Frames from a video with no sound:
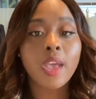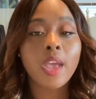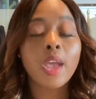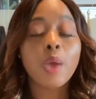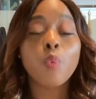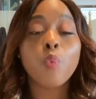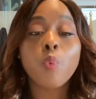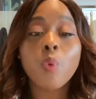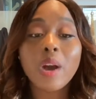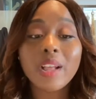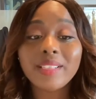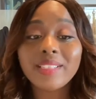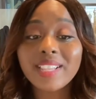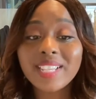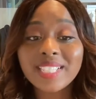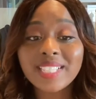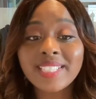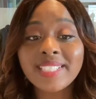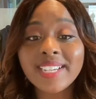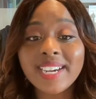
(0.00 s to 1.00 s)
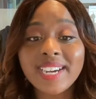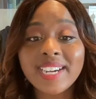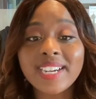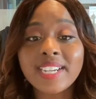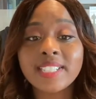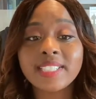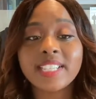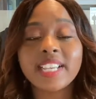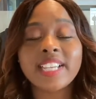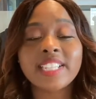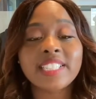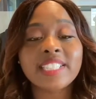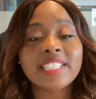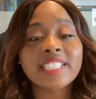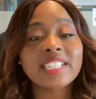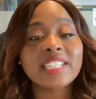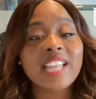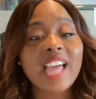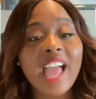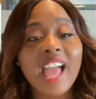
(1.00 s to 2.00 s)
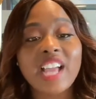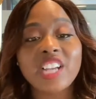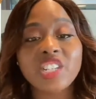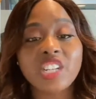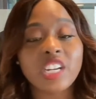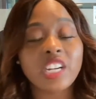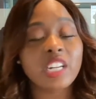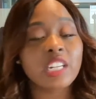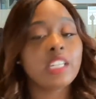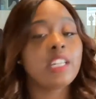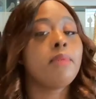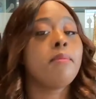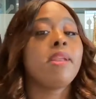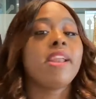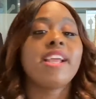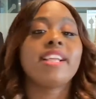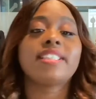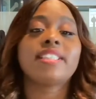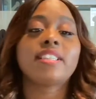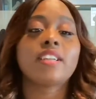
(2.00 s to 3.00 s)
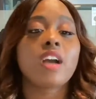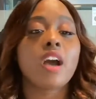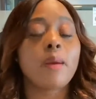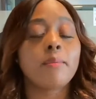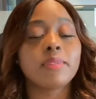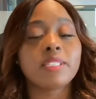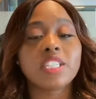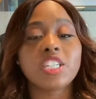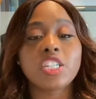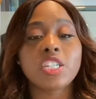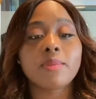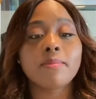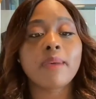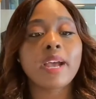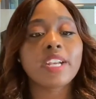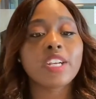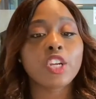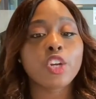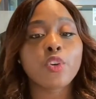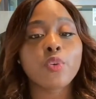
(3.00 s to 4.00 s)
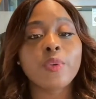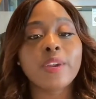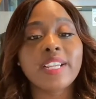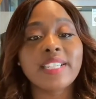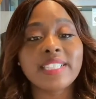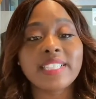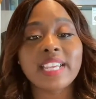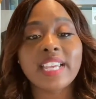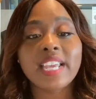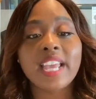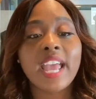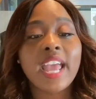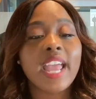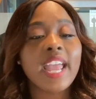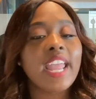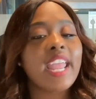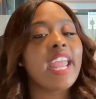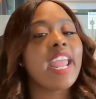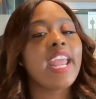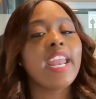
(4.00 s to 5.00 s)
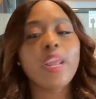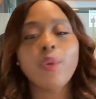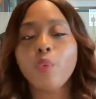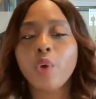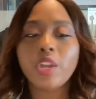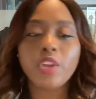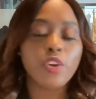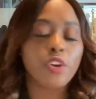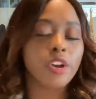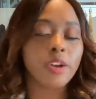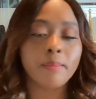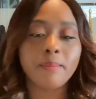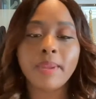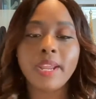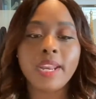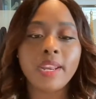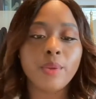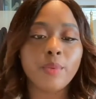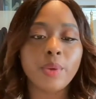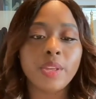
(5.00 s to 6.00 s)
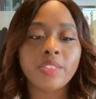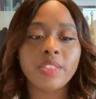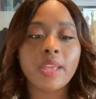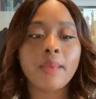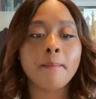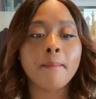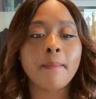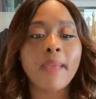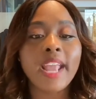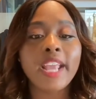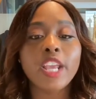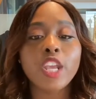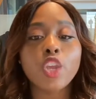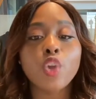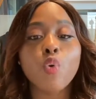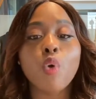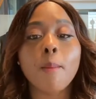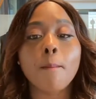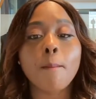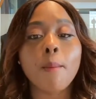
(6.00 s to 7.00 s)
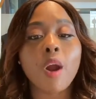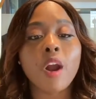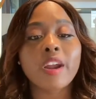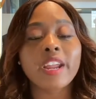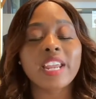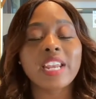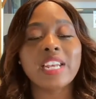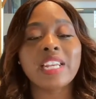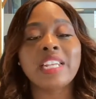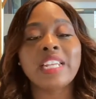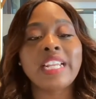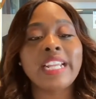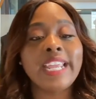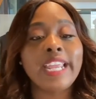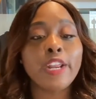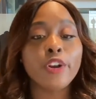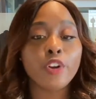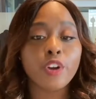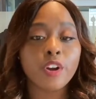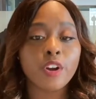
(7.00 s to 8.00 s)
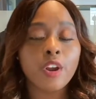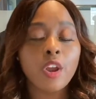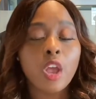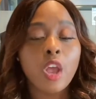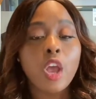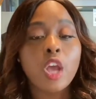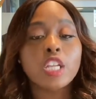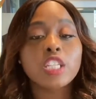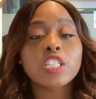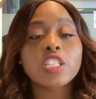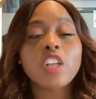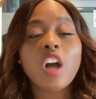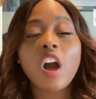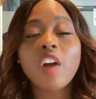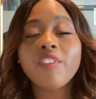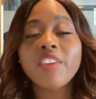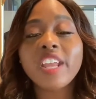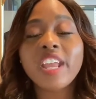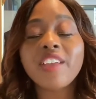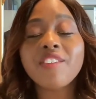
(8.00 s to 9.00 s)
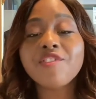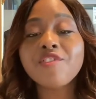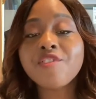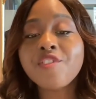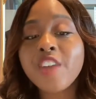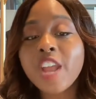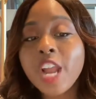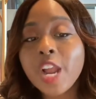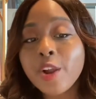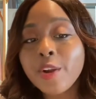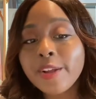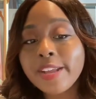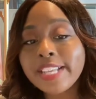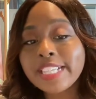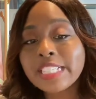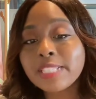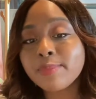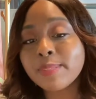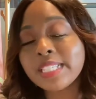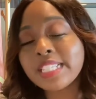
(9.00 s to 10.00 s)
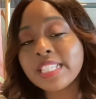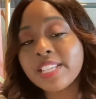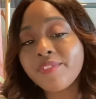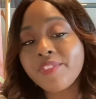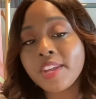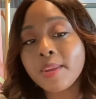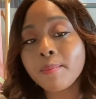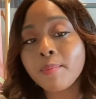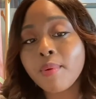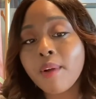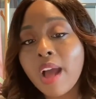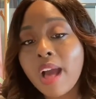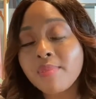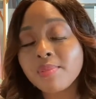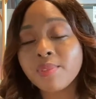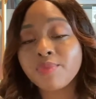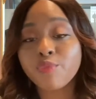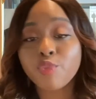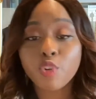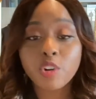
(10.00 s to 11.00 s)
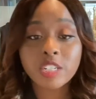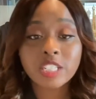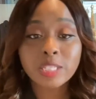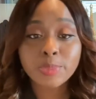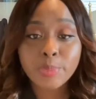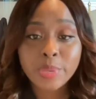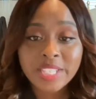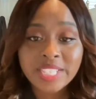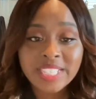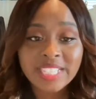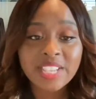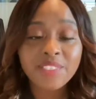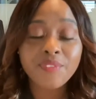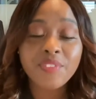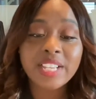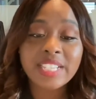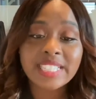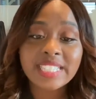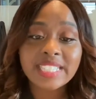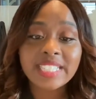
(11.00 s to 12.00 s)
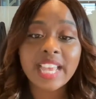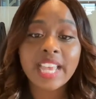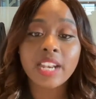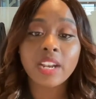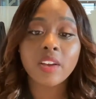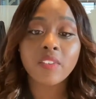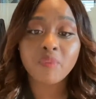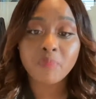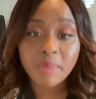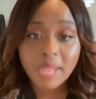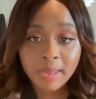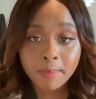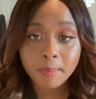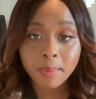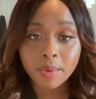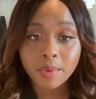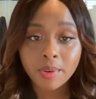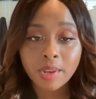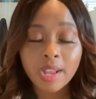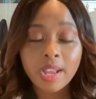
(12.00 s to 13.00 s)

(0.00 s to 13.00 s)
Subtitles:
What this does is slash and eliminates the competition by decreasing anyone you're competing with and making you a market leader, solving a very specific problem for a specific set of people.